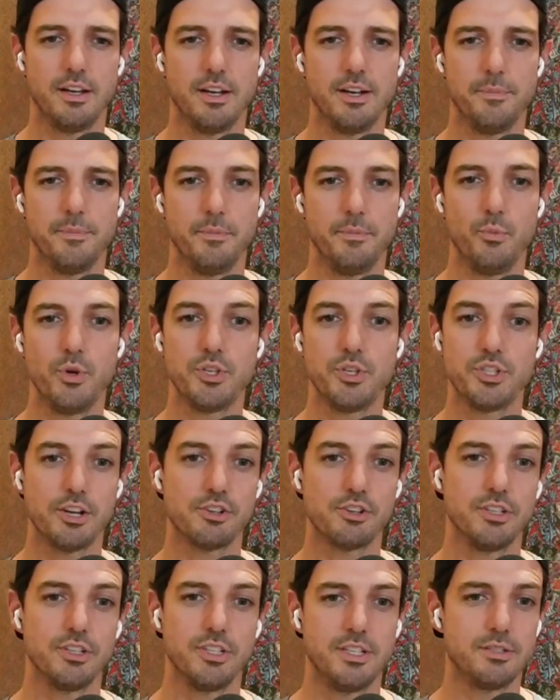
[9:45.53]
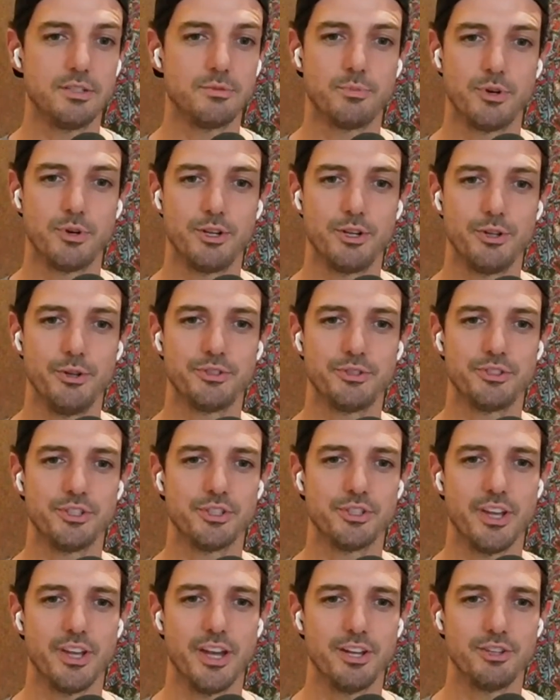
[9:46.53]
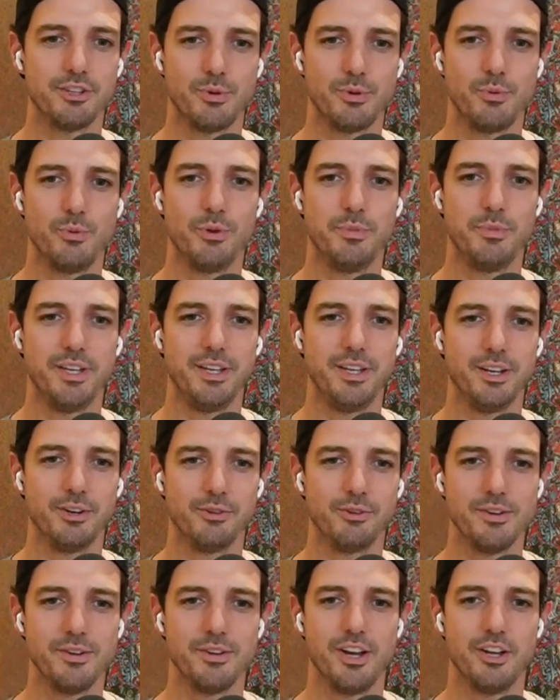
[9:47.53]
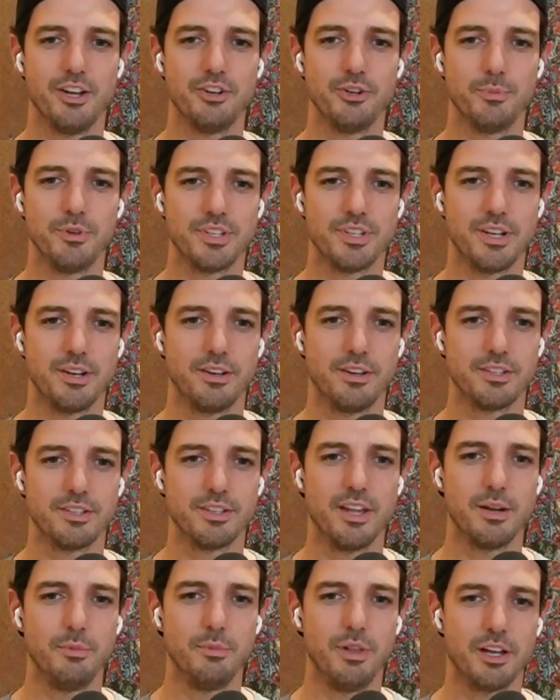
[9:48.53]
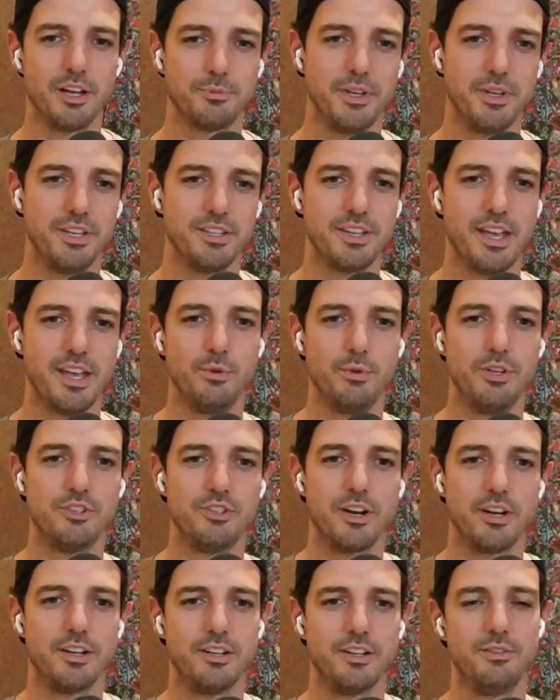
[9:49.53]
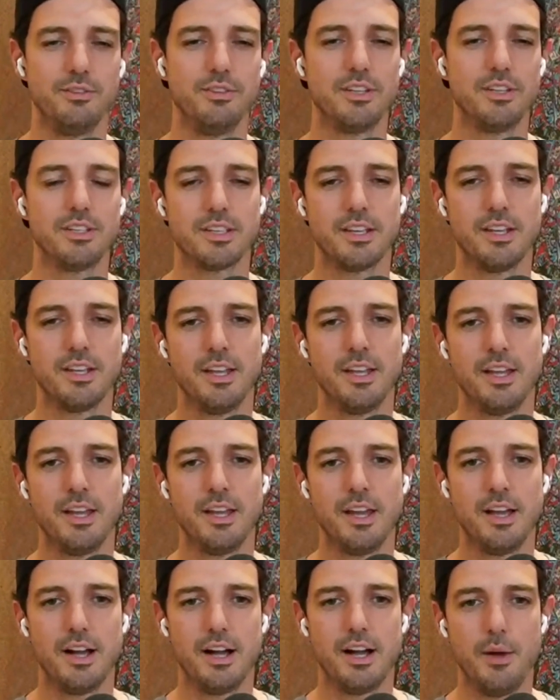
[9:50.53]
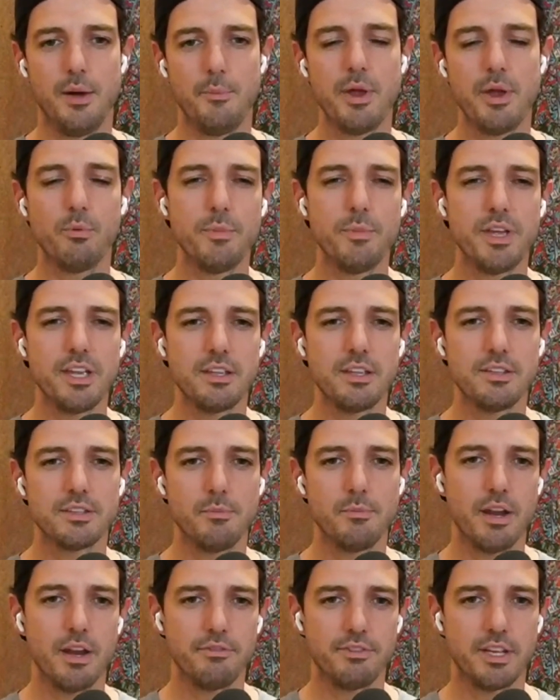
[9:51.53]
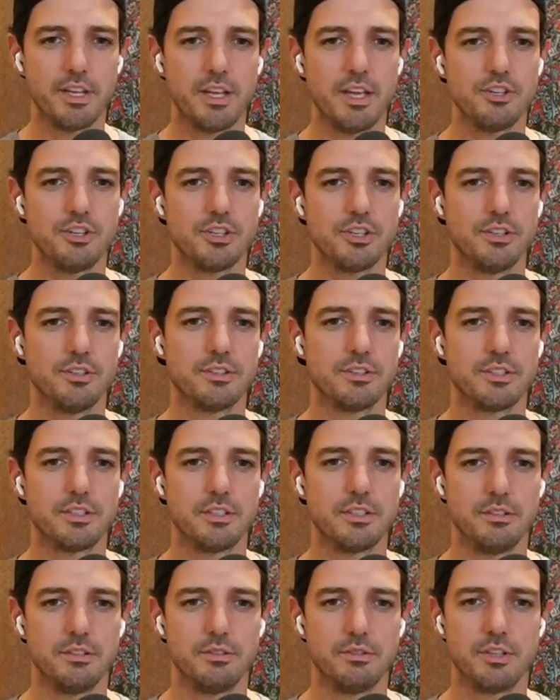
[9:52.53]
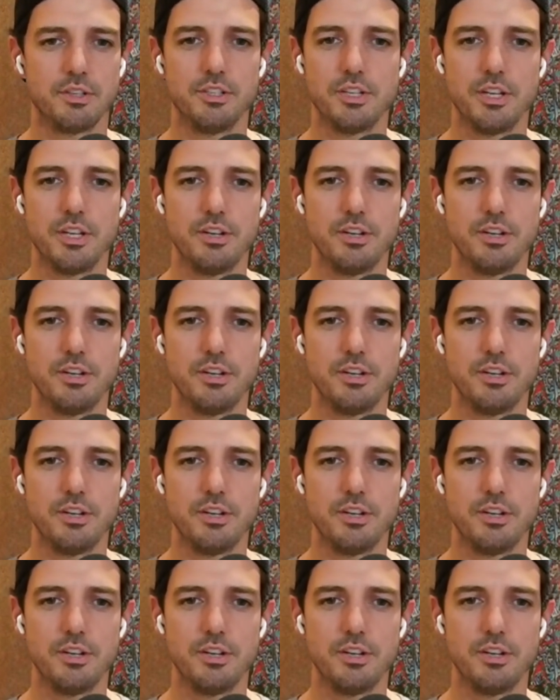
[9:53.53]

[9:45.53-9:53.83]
which actually is pretty close to Solana. So we would be around 100% of the Solana block space had we tried to do this. And we're making some modifications to continue